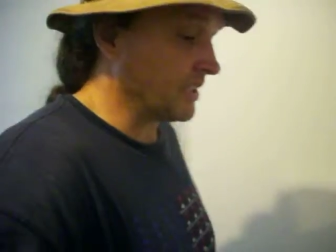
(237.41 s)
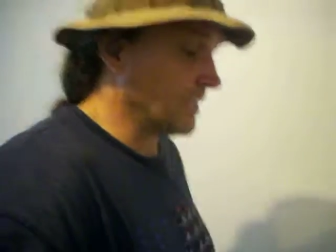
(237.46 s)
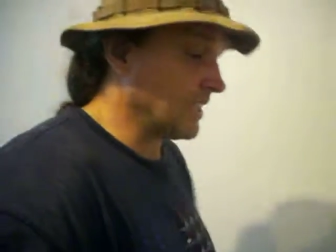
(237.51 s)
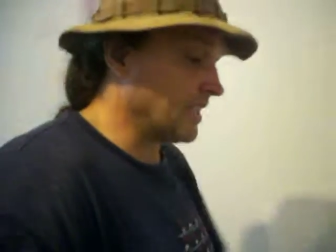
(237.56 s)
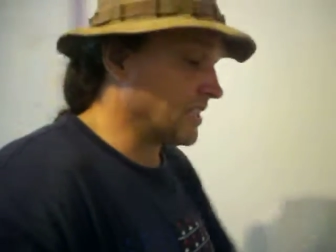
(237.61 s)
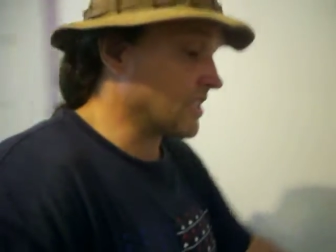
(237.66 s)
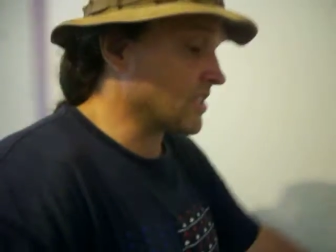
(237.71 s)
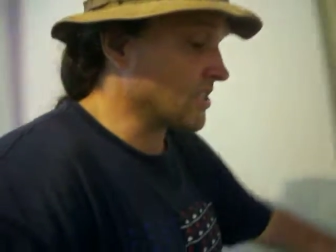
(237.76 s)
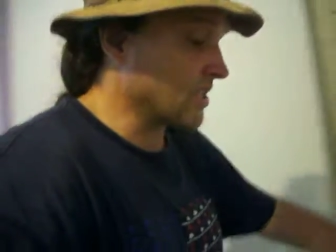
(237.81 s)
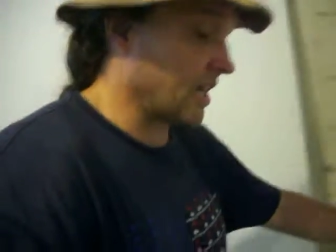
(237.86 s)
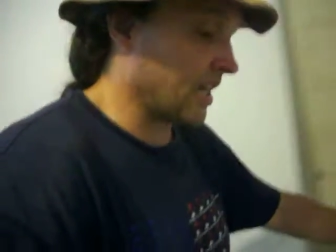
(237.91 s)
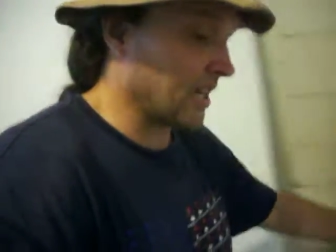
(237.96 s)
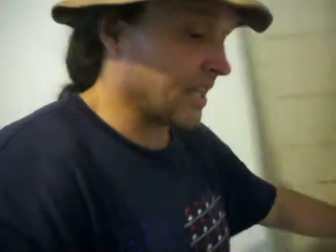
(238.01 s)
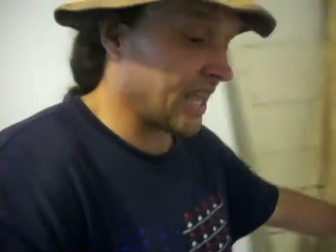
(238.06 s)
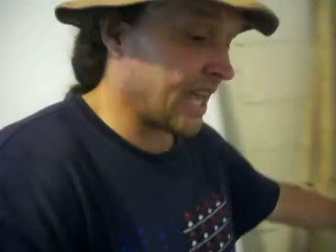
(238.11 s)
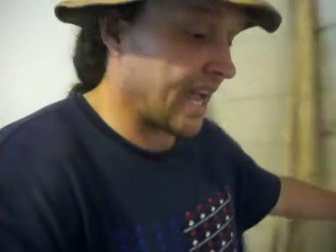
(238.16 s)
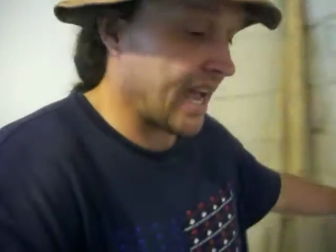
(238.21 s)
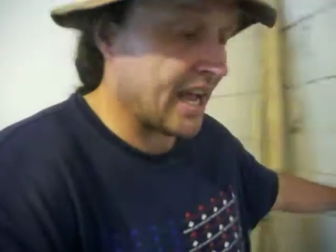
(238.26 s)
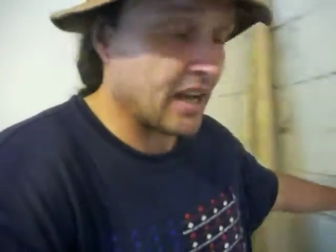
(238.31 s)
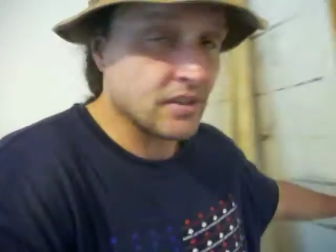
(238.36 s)
the inside of
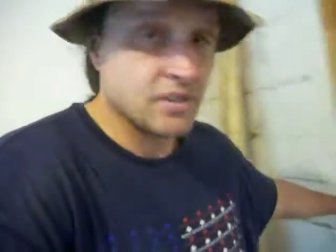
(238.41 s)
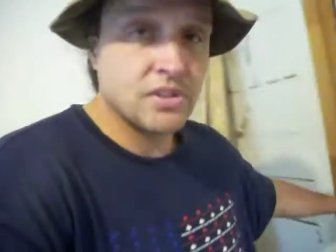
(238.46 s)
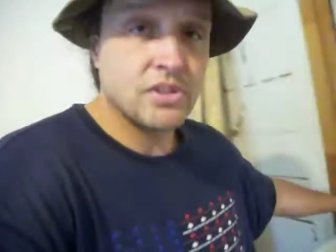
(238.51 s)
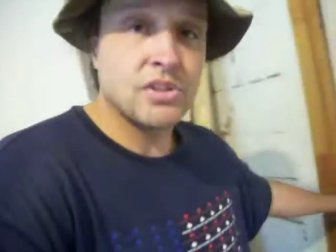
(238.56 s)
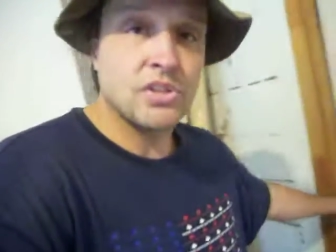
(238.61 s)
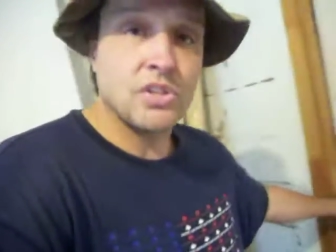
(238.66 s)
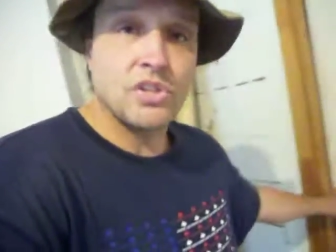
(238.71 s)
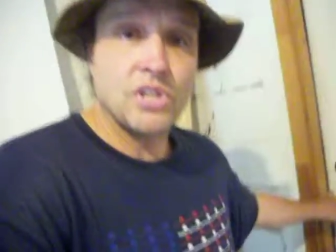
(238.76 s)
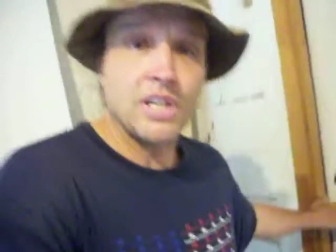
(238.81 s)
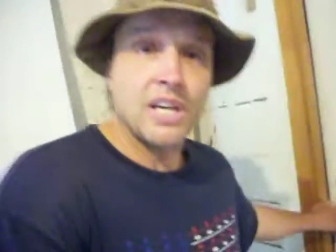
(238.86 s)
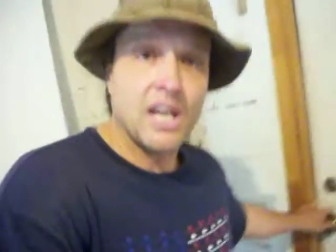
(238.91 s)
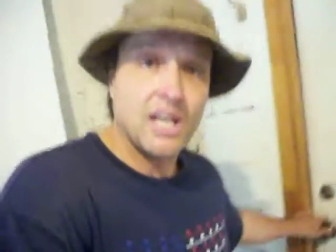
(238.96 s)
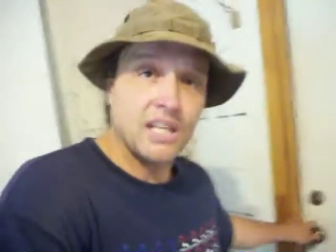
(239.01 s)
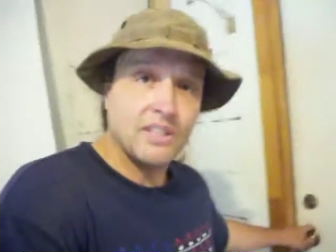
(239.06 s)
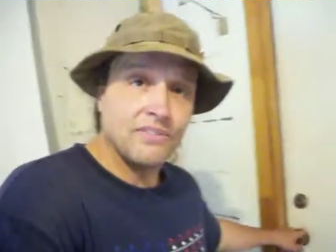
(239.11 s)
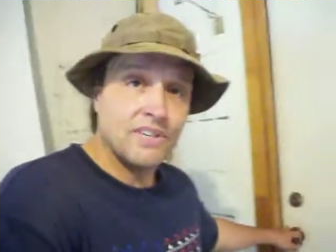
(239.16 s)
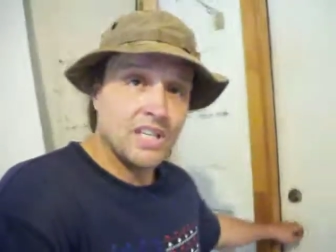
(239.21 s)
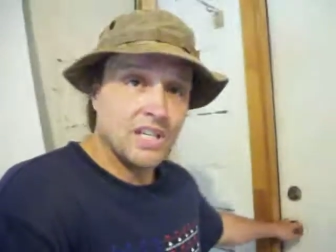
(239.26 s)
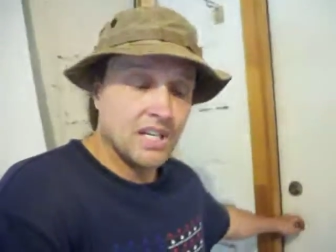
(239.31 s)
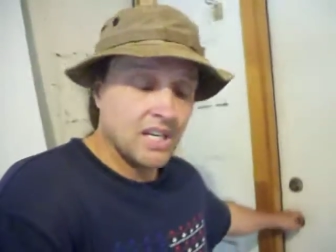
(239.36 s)
the house so you kind
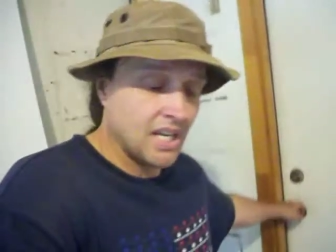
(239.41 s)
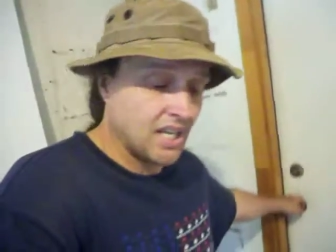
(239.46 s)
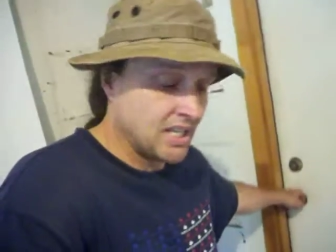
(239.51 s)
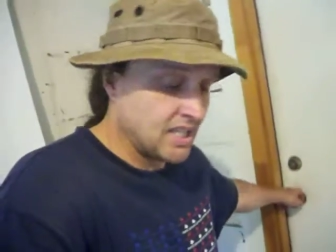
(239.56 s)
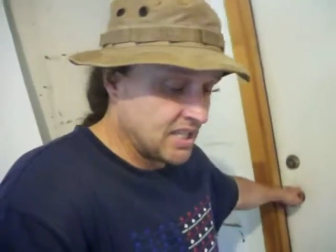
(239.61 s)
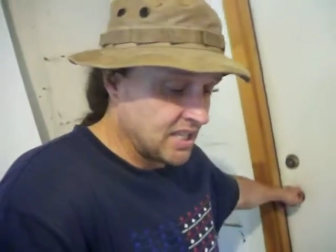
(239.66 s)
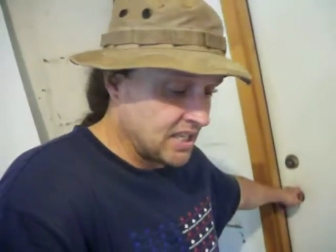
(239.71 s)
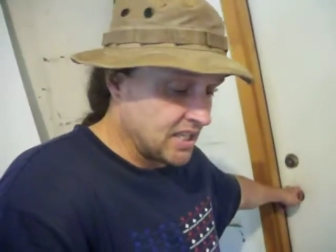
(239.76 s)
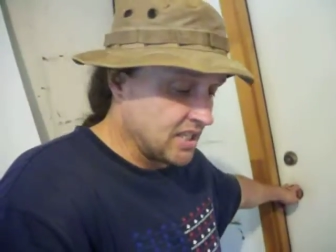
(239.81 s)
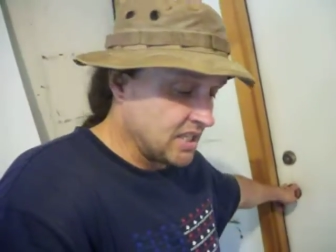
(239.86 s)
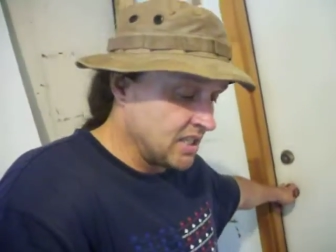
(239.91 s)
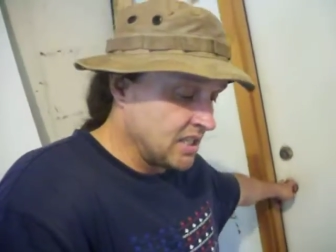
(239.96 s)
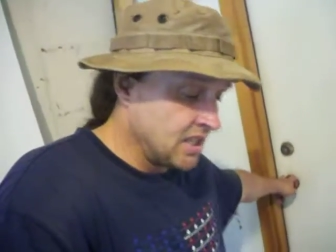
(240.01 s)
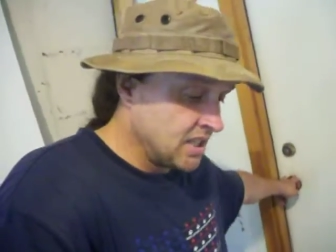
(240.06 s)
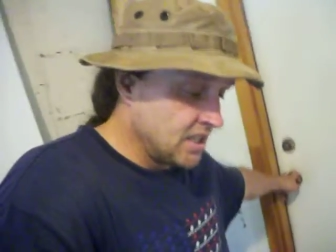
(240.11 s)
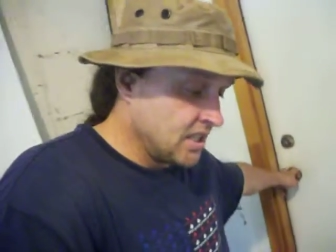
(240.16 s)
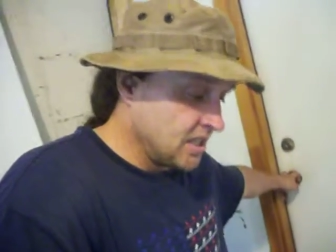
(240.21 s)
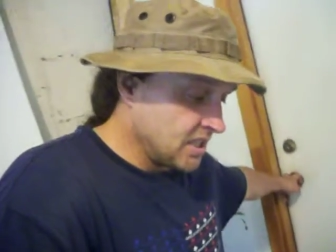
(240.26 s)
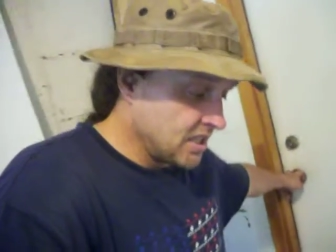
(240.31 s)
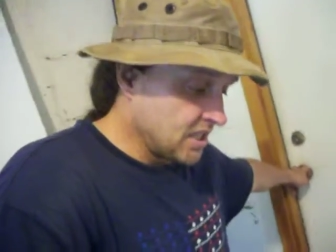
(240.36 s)
of get an idea
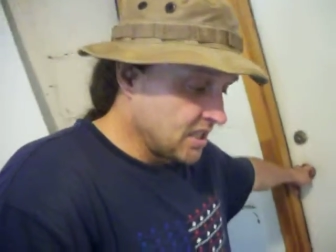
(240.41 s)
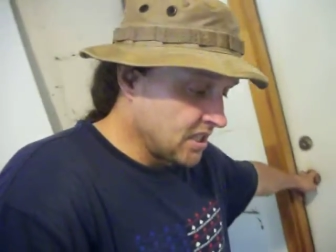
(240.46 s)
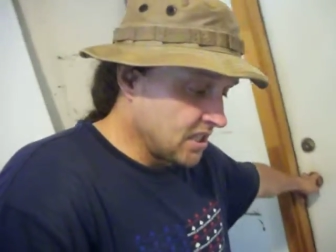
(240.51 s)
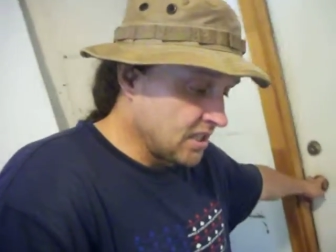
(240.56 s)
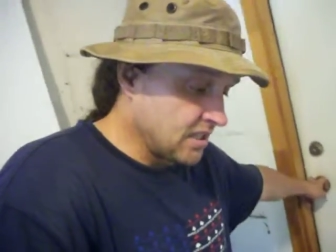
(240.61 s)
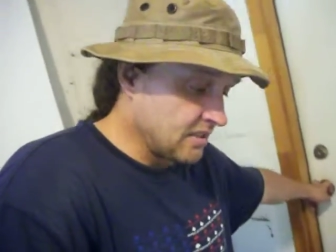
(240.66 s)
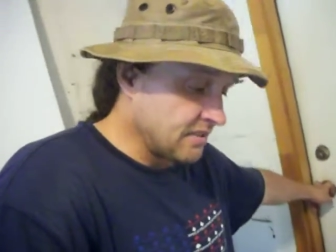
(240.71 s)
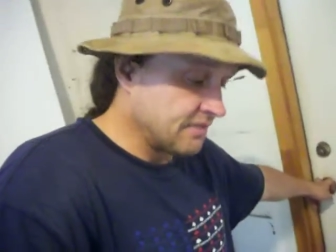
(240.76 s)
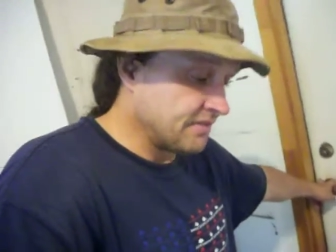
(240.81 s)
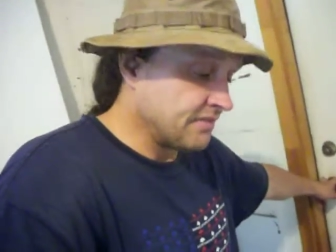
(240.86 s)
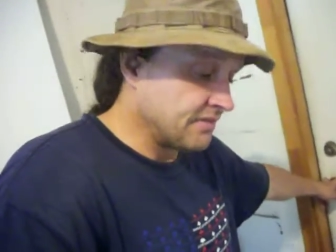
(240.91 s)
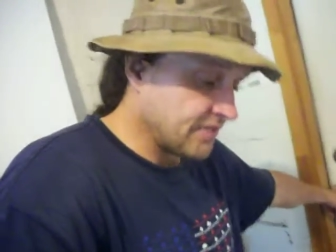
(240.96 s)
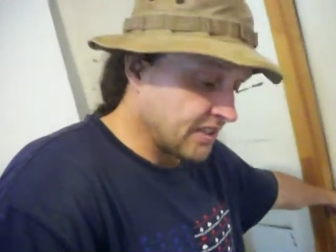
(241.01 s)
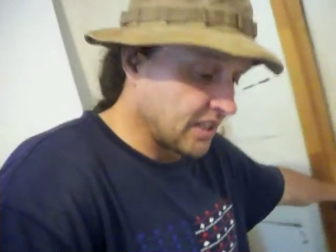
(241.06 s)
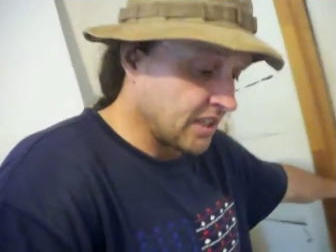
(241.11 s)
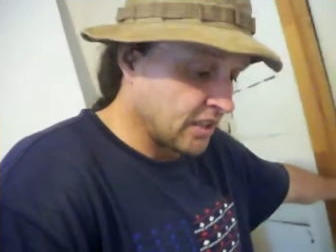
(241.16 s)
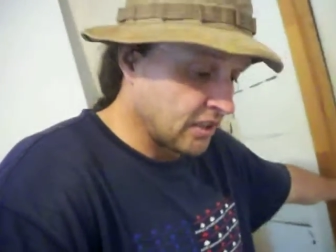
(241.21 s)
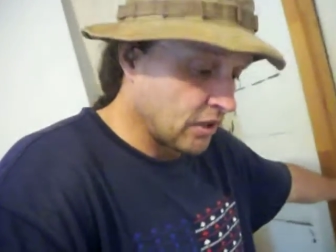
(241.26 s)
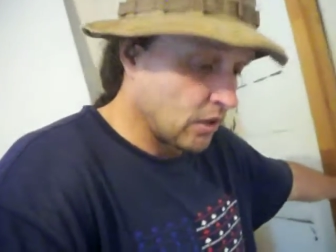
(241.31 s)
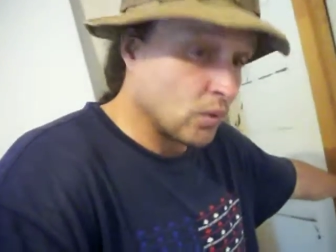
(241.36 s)
of,
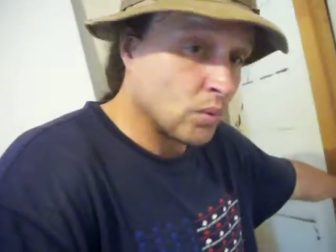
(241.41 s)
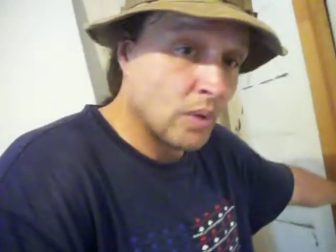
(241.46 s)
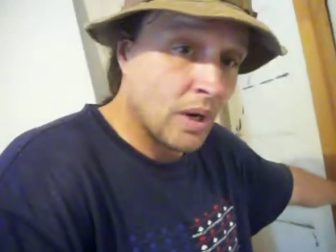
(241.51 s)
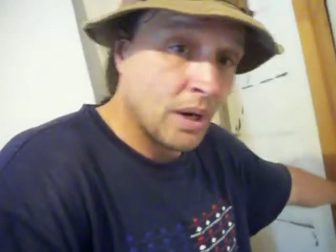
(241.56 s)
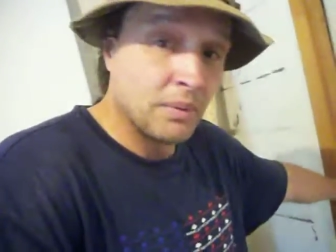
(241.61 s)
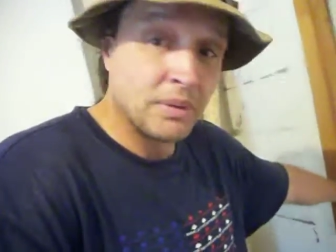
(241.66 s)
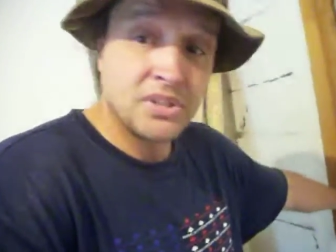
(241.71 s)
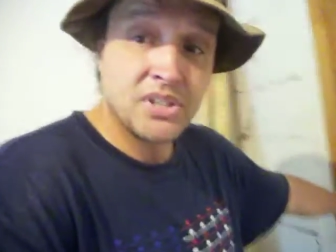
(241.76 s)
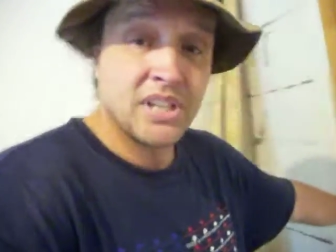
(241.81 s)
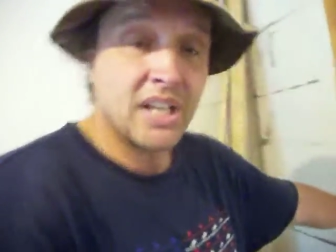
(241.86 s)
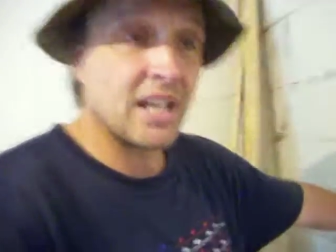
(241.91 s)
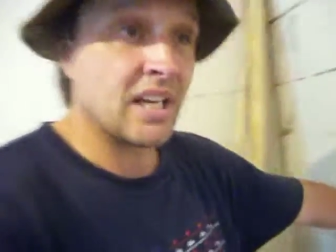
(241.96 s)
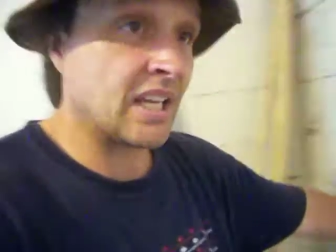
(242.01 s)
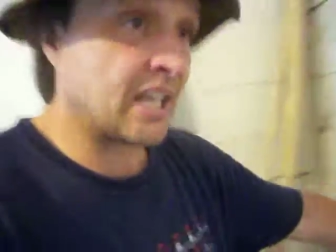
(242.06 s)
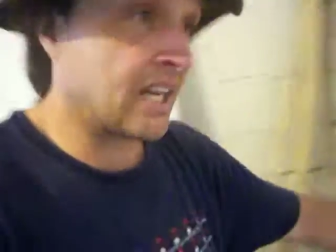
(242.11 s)
uh, oh, while we're standing